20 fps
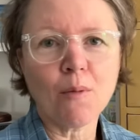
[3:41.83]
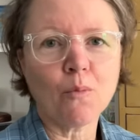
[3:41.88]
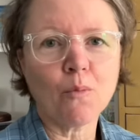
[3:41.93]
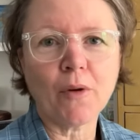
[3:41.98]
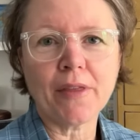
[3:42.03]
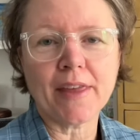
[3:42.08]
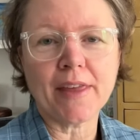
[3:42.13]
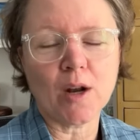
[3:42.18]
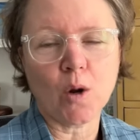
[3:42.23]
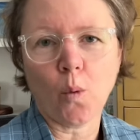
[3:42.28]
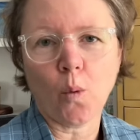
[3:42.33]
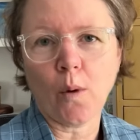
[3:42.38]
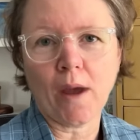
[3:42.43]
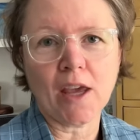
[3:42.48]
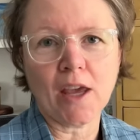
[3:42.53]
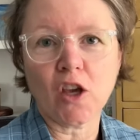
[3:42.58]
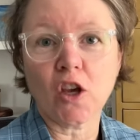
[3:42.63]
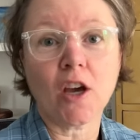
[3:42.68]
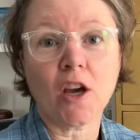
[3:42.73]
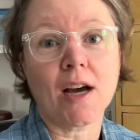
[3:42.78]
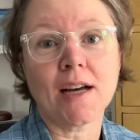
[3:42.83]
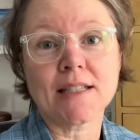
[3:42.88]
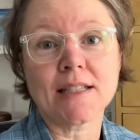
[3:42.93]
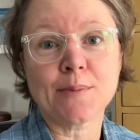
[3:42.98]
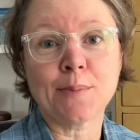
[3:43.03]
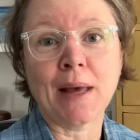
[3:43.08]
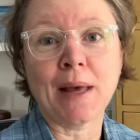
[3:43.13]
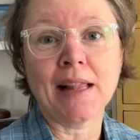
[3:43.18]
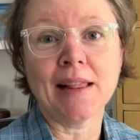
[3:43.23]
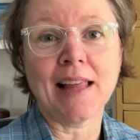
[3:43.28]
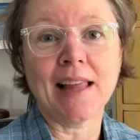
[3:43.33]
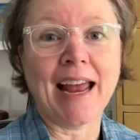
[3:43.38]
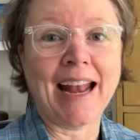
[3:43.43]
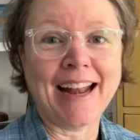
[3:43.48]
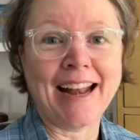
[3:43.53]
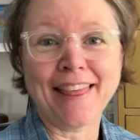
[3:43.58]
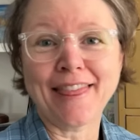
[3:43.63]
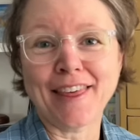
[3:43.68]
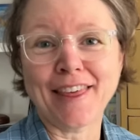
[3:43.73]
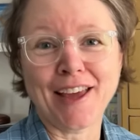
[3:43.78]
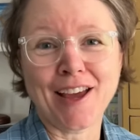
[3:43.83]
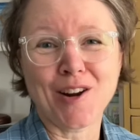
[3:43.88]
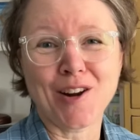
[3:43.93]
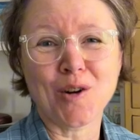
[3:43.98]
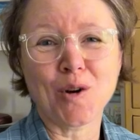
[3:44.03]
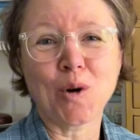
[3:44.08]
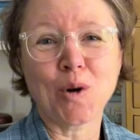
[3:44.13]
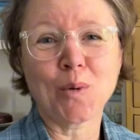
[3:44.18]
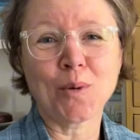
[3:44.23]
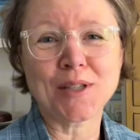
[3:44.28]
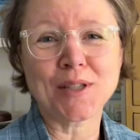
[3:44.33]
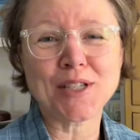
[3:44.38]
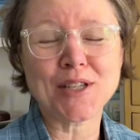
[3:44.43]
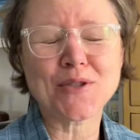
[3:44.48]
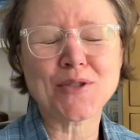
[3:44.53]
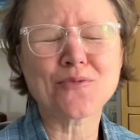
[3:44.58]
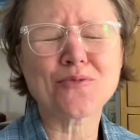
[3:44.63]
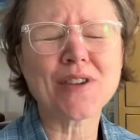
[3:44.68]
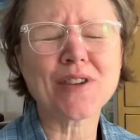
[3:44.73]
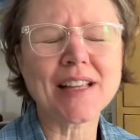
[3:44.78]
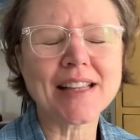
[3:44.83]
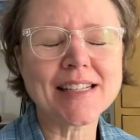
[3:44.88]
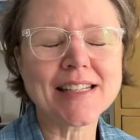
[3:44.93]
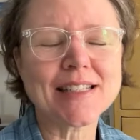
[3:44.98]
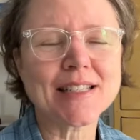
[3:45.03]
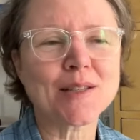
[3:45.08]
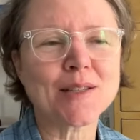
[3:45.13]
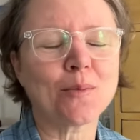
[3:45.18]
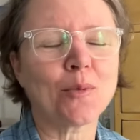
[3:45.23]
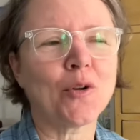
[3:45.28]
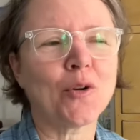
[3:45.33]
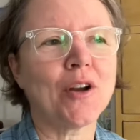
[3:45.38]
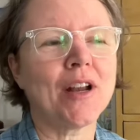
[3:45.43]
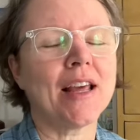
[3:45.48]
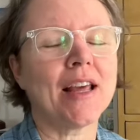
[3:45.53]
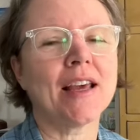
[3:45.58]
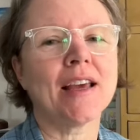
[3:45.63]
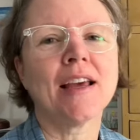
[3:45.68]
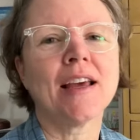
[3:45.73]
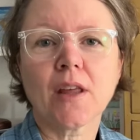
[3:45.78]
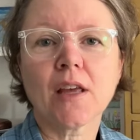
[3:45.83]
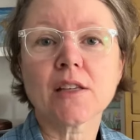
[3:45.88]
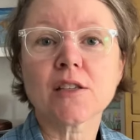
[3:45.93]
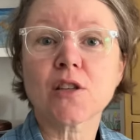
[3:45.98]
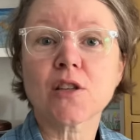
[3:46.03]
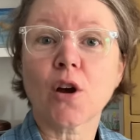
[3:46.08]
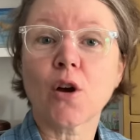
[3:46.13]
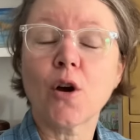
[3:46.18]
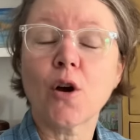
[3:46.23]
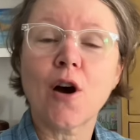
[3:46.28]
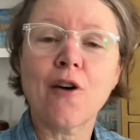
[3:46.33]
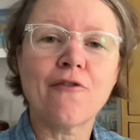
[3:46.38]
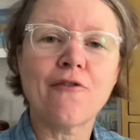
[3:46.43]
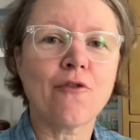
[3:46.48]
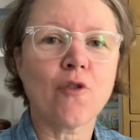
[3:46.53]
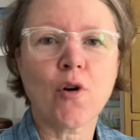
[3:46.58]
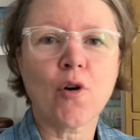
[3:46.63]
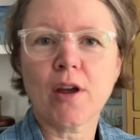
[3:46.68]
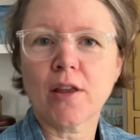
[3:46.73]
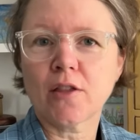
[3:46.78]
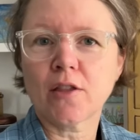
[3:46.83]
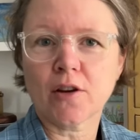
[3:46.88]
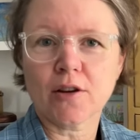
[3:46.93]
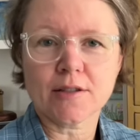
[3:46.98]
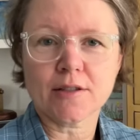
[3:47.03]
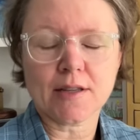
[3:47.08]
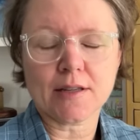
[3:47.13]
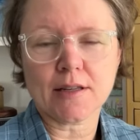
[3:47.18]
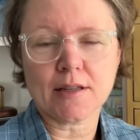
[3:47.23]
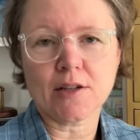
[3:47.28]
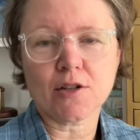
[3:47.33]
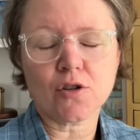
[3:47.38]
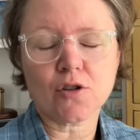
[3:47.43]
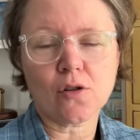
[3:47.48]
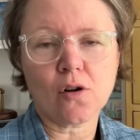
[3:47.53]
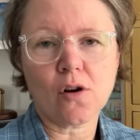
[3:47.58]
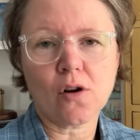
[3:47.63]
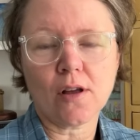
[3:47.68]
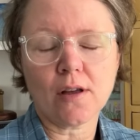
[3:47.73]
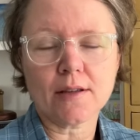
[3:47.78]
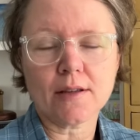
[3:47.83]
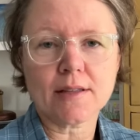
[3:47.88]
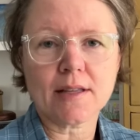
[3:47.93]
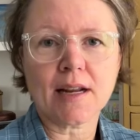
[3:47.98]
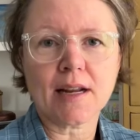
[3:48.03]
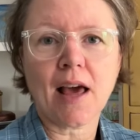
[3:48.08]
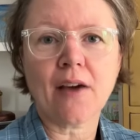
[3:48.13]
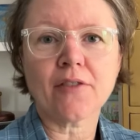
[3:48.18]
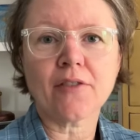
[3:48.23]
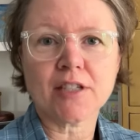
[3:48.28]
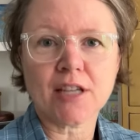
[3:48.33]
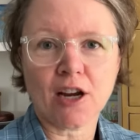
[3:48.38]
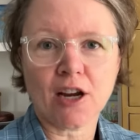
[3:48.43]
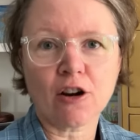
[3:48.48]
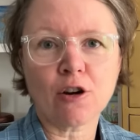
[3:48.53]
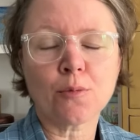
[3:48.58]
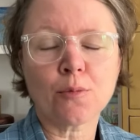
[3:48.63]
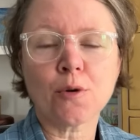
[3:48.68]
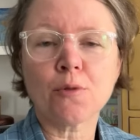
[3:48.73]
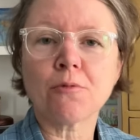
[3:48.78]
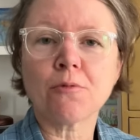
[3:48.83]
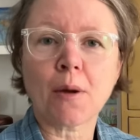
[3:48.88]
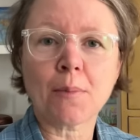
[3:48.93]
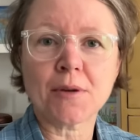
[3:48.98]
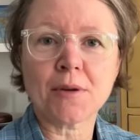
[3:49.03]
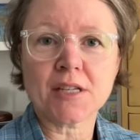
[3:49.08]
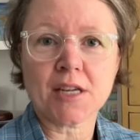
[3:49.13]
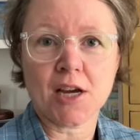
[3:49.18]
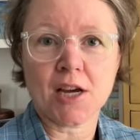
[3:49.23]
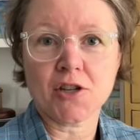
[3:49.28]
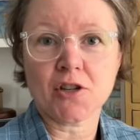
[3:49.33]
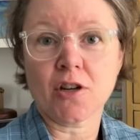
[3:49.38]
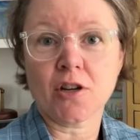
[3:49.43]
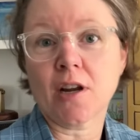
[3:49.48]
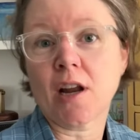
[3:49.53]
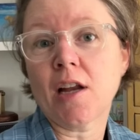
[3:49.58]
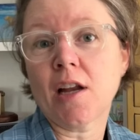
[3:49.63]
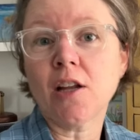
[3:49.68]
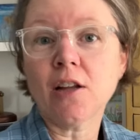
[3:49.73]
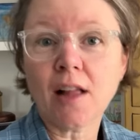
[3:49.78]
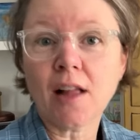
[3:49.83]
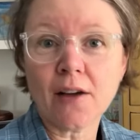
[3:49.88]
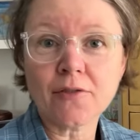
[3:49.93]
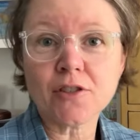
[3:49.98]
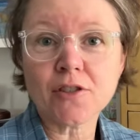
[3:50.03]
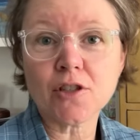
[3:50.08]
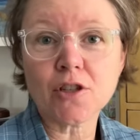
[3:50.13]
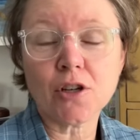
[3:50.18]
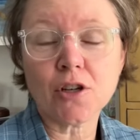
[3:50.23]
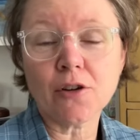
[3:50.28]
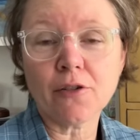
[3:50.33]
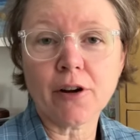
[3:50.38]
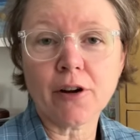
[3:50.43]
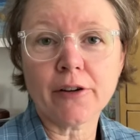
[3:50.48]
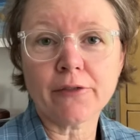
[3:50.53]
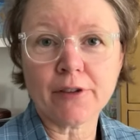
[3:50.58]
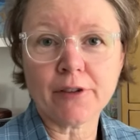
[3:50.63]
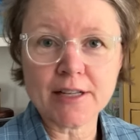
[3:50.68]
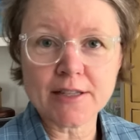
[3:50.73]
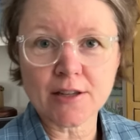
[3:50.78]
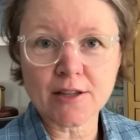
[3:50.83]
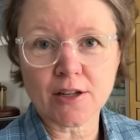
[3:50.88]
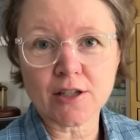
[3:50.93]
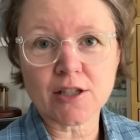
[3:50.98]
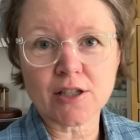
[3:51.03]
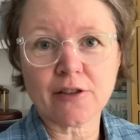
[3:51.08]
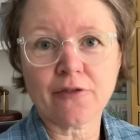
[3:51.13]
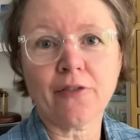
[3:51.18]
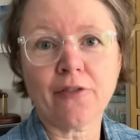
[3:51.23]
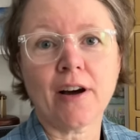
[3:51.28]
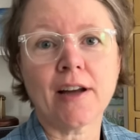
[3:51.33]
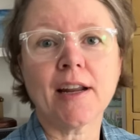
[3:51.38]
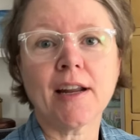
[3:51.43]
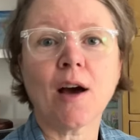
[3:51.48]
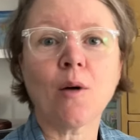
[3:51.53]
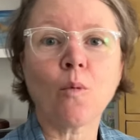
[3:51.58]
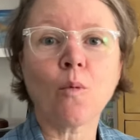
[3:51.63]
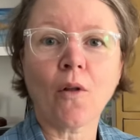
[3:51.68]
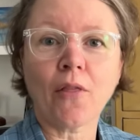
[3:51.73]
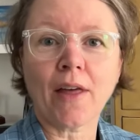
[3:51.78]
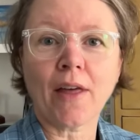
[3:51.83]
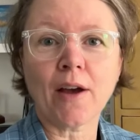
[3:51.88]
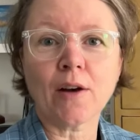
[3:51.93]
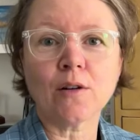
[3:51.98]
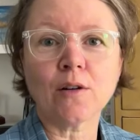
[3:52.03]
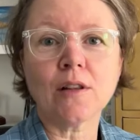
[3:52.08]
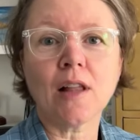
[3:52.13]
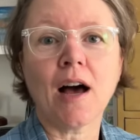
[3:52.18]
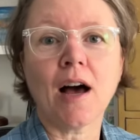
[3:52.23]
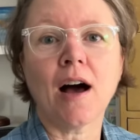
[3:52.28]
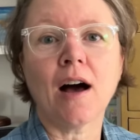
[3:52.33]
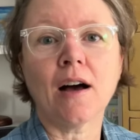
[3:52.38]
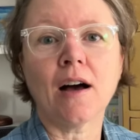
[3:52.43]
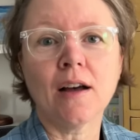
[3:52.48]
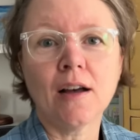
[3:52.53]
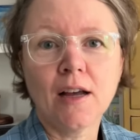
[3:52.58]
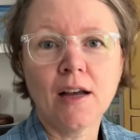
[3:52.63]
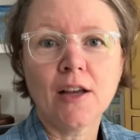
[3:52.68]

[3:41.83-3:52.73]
within a week you can't smell anything at all, which is really disappointing. So avoid those essential oils that have a terrible reputation, and you'll have to do your own research to find out what they all are.